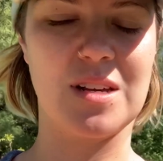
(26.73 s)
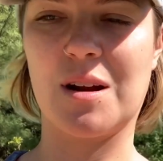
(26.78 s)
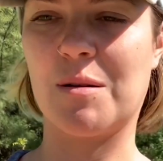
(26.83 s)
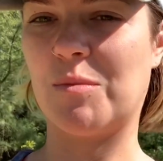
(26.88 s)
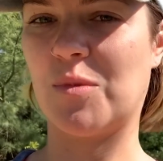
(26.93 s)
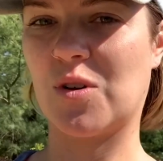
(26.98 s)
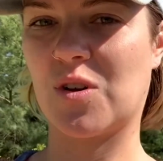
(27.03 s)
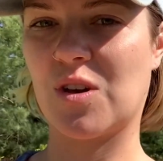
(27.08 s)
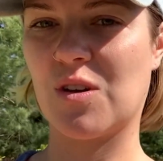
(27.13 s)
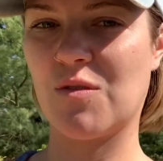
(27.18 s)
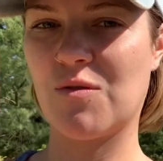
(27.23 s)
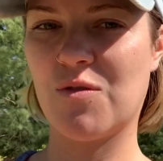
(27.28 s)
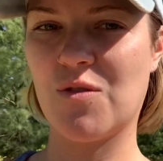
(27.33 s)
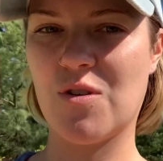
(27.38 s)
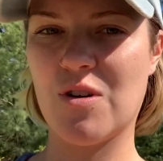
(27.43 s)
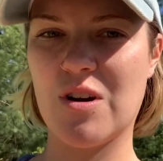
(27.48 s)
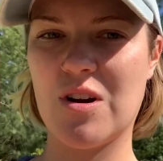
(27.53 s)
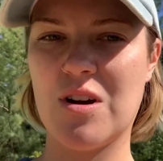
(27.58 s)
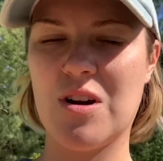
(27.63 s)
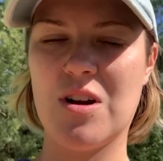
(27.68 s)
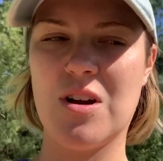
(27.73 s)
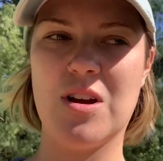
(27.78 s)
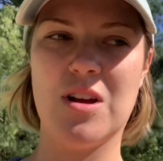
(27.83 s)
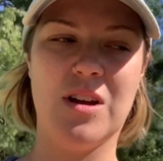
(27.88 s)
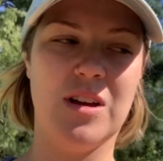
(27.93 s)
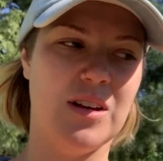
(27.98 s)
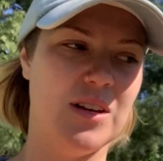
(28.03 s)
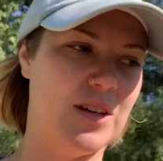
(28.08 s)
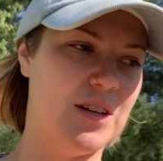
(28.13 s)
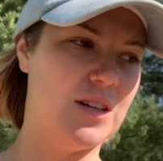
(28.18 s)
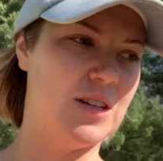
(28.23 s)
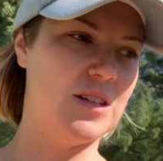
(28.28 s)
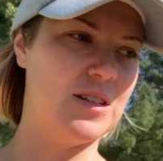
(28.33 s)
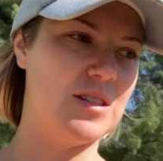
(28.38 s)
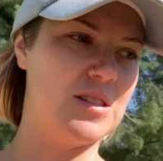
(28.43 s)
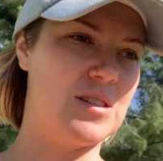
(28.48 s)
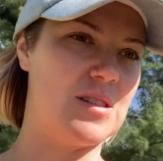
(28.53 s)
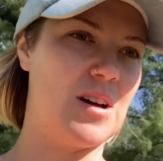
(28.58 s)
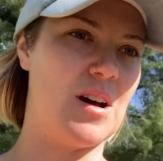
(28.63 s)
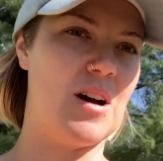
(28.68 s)
I'm looking for.
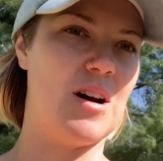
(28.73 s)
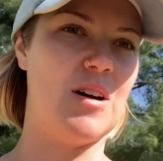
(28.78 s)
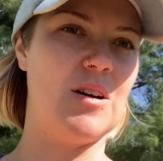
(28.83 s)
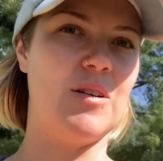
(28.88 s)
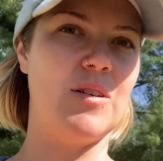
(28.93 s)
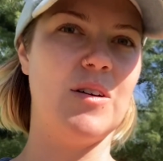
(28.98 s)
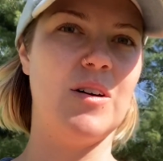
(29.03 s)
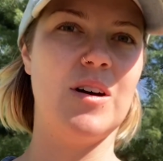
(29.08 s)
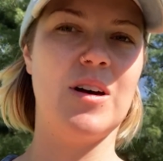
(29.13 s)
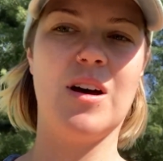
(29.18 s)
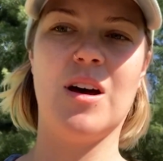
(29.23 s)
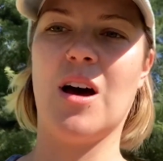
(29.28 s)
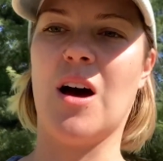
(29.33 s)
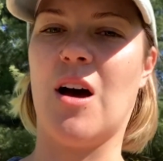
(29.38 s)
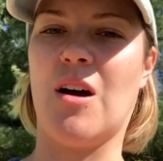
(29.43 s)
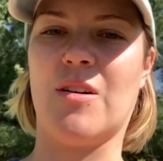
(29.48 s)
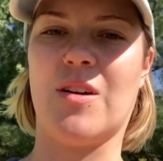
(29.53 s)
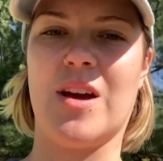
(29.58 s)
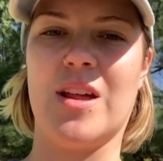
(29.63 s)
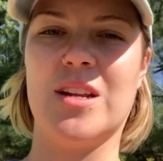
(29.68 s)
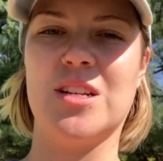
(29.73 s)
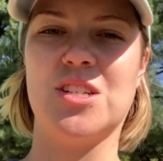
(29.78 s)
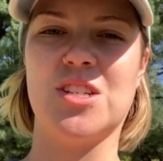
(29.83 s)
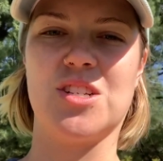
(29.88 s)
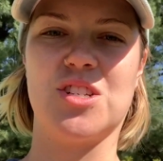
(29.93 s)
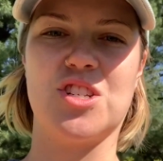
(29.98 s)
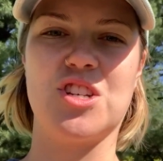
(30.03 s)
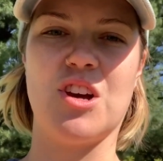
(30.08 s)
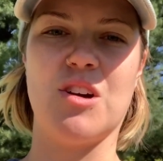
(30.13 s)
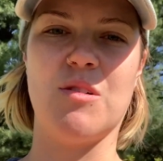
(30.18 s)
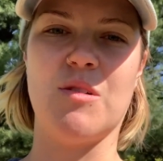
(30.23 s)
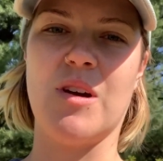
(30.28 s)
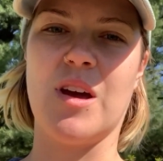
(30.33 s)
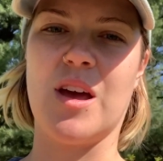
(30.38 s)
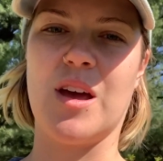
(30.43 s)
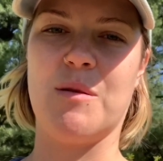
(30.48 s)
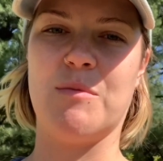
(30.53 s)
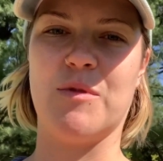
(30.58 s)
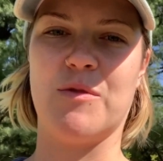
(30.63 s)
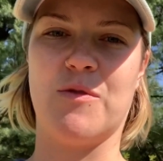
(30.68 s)
So I'll kind of just show a
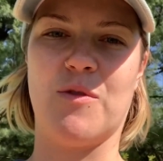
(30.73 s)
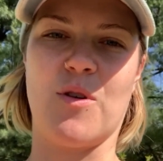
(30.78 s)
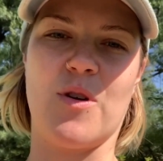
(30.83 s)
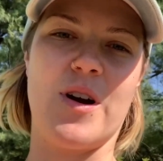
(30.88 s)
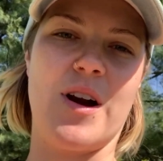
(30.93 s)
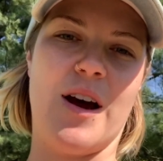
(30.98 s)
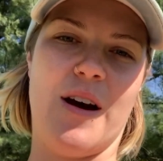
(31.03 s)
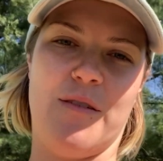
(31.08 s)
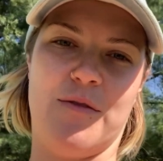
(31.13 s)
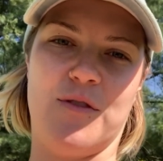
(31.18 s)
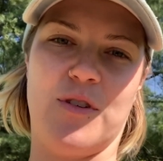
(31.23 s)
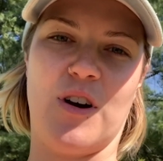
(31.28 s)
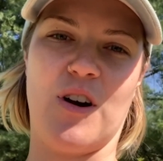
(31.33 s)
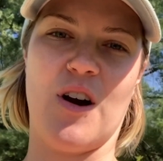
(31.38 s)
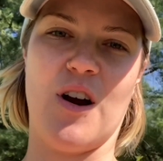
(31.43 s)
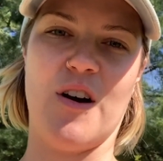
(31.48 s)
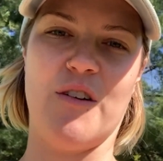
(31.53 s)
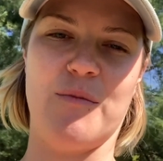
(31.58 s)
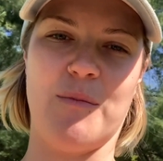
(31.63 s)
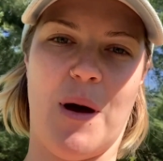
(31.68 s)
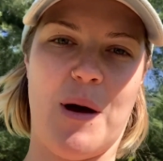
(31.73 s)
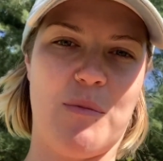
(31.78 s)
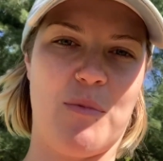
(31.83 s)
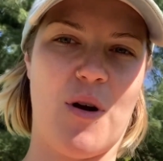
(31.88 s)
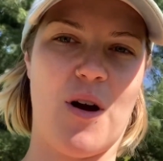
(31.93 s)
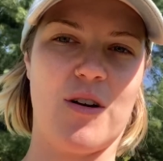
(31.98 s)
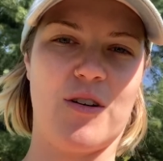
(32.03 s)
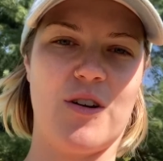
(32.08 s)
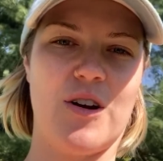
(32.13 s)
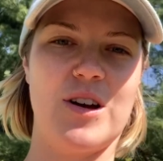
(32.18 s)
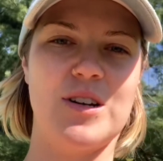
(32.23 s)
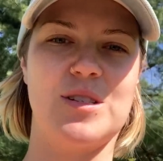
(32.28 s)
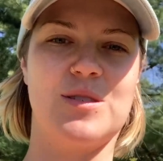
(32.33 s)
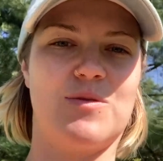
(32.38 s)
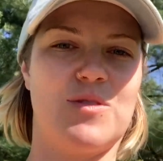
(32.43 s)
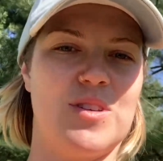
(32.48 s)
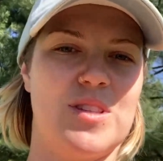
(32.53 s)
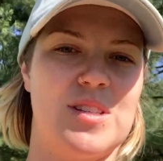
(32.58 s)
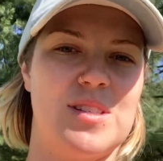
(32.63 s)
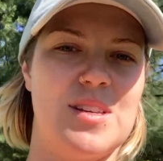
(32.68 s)
before and after of my progress for
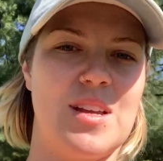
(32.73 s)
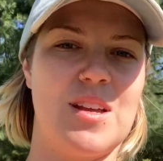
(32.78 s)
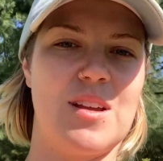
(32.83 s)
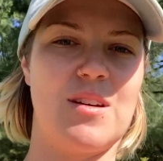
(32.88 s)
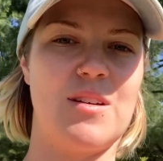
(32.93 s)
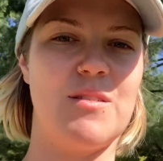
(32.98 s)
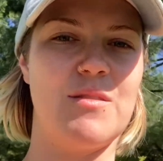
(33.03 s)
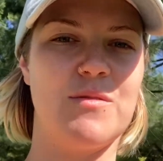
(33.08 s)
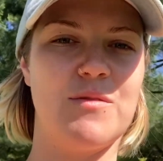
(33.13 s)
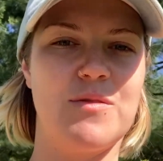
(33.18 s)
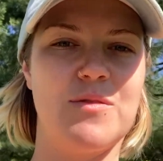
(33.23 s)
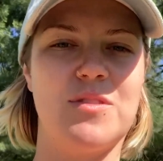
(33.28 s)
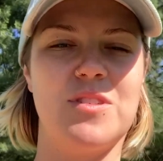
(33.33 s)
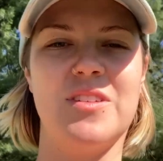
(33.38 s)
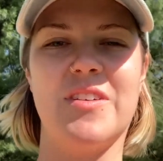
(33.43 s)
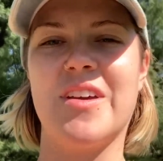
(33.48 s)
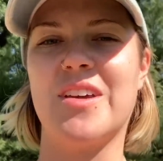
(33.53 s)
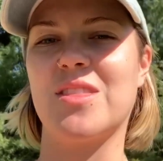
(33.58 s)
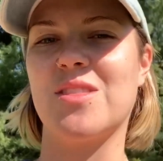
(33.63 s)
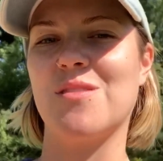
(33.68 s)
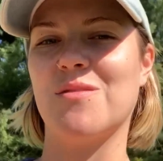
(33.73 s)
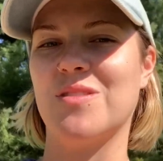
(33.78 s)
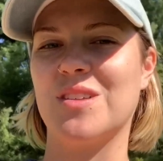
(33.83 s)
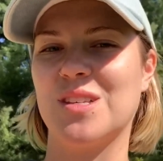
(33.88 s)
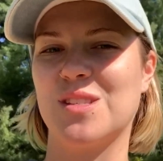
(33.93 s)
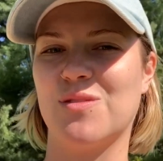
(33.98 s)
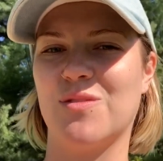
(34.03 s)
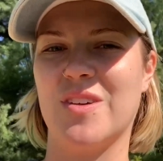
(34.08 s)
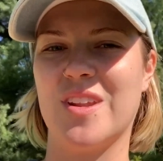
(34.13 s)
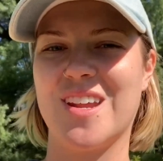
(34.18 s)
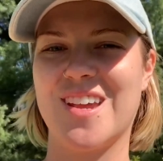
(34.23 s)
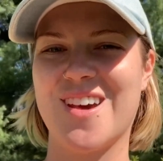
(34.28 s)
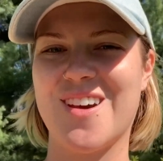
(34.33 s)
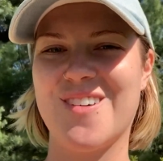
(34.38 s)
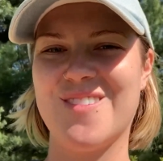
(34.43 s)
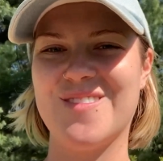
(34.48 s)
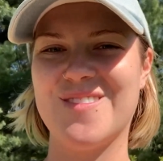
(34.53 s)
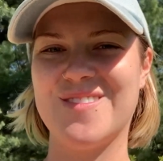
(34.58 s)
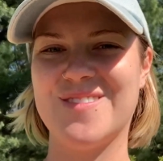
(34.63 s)
the sake of the length of this video.